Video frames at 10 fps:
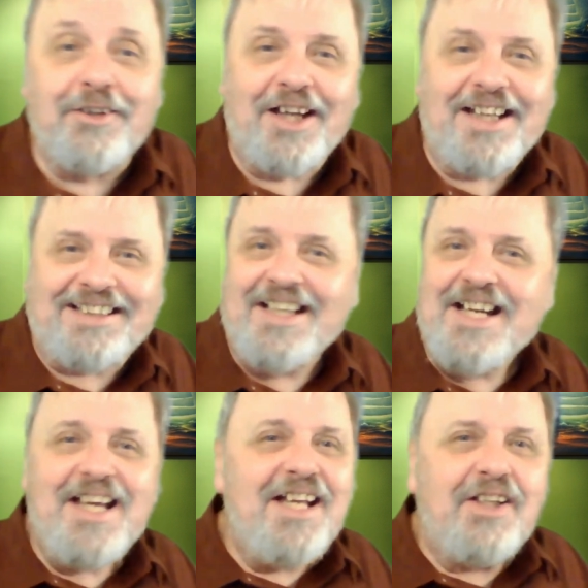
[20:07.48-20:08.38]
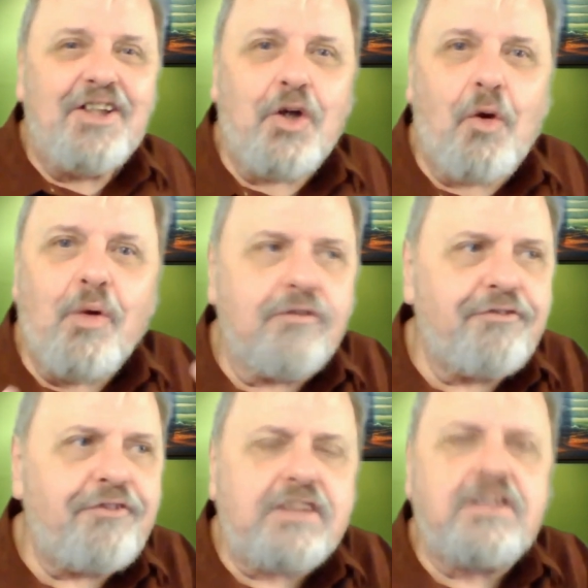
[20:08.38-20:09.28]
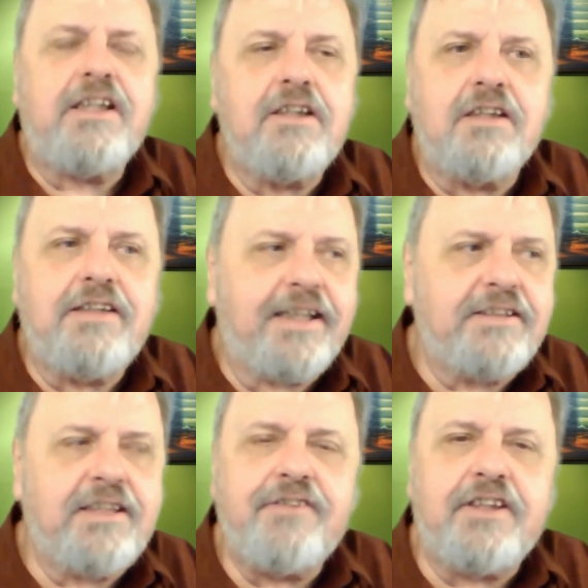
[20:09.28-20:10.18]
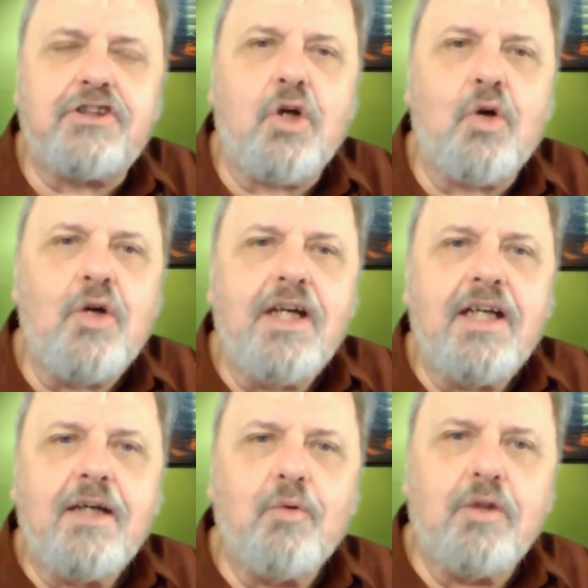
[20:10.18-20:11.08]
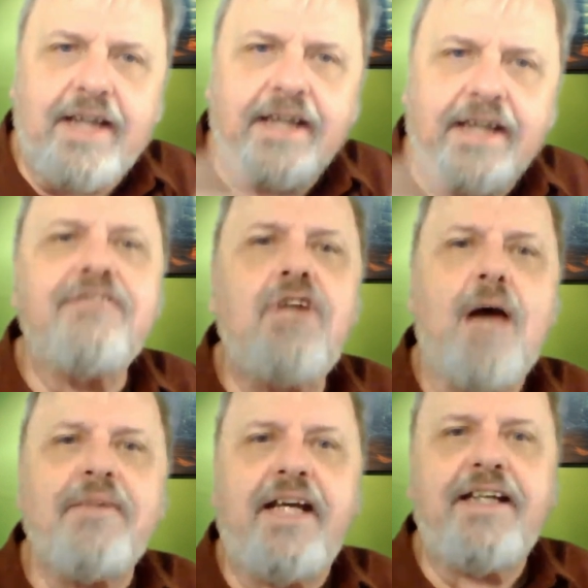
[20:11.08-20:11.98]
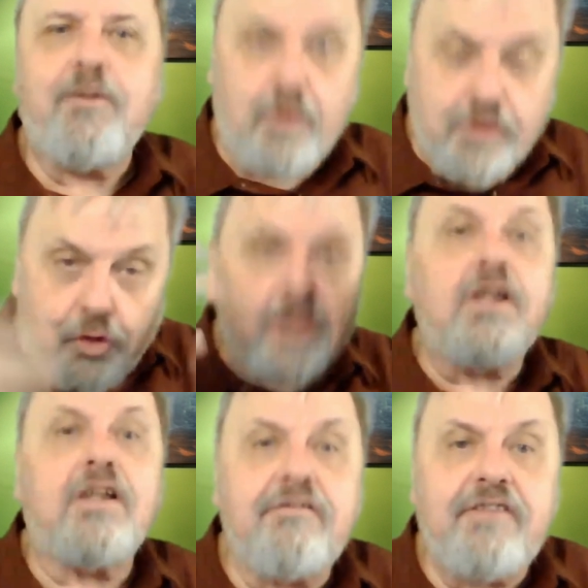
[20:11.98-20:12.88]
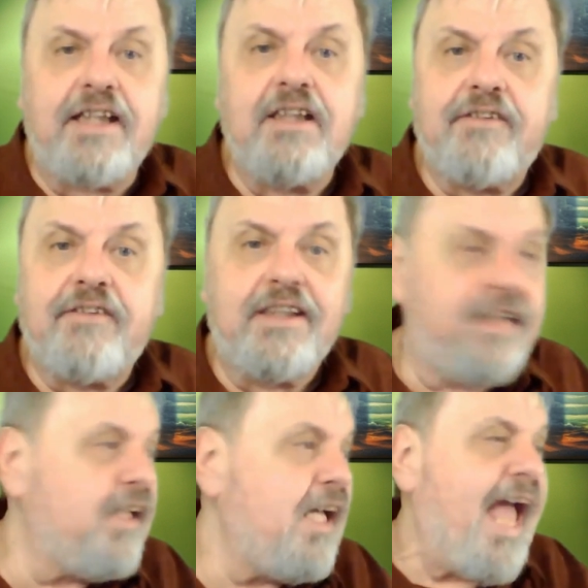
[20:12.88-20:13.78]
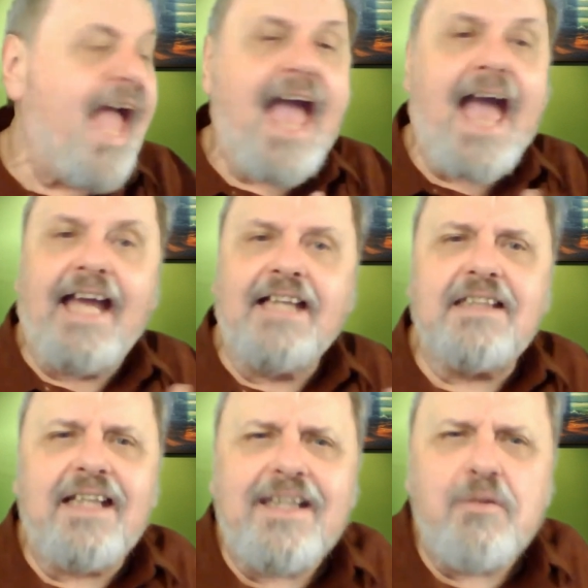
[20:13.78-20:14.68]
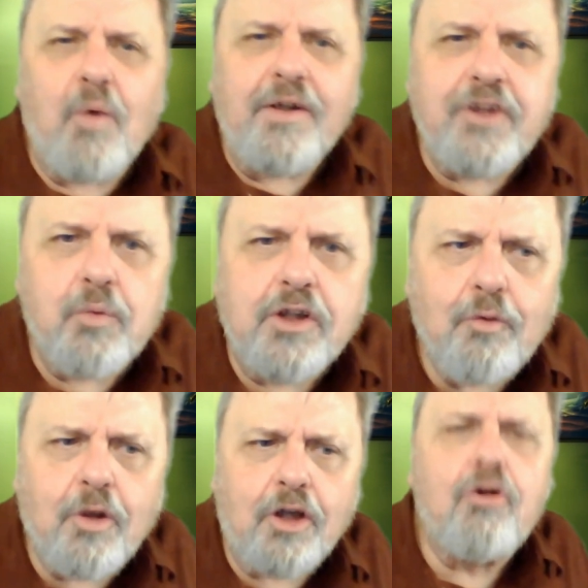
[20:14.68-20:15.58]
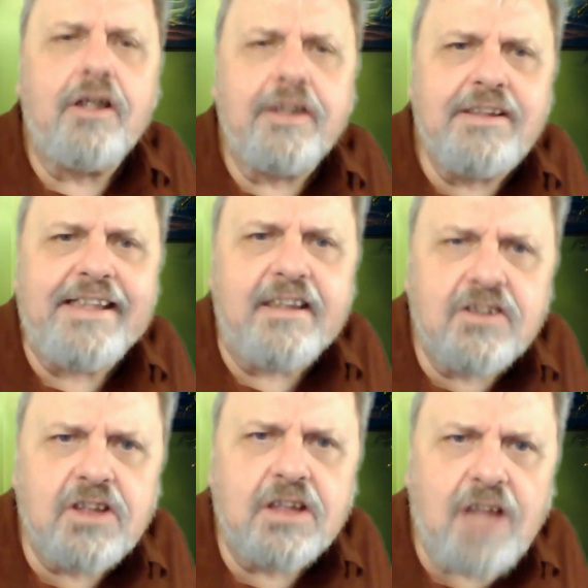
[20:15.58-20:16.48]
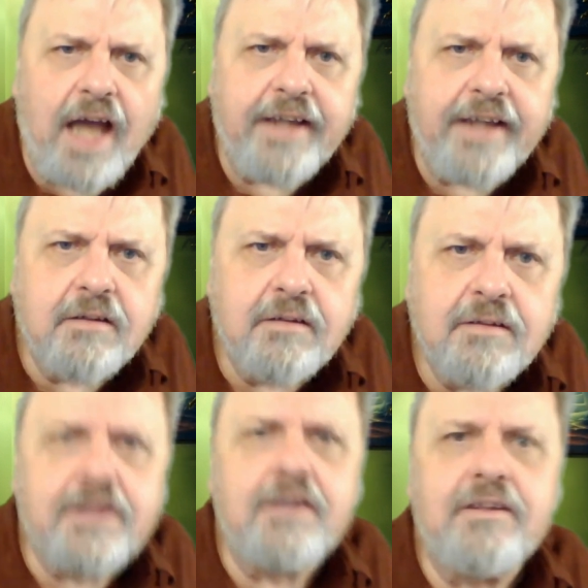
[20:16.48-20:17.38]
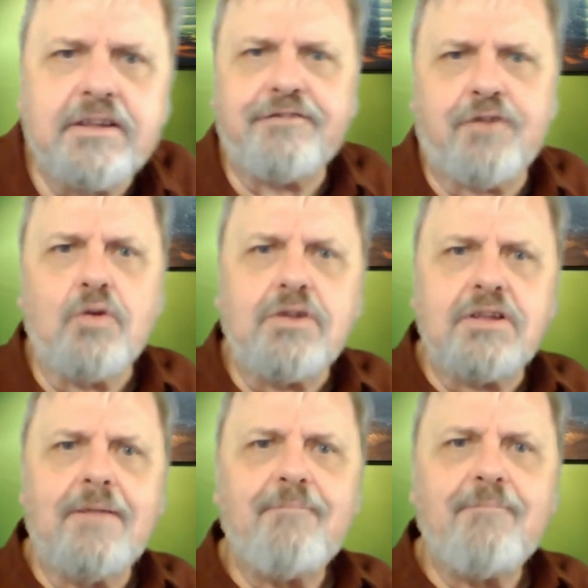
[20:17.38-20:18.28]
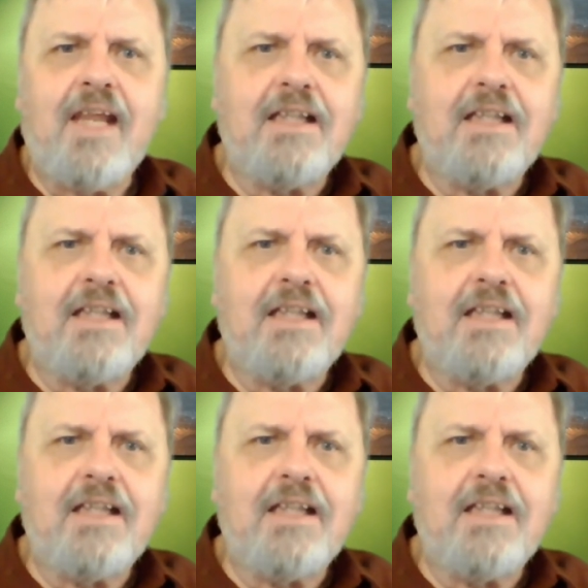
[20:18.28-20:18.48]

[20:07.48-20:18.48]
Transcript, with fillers: You know, like, you know, we're fixated on negativity. So we're negative dominated. We're doing a lot of negative thinking. Is it any wonder we're a chronically ill society? Seriously, folks.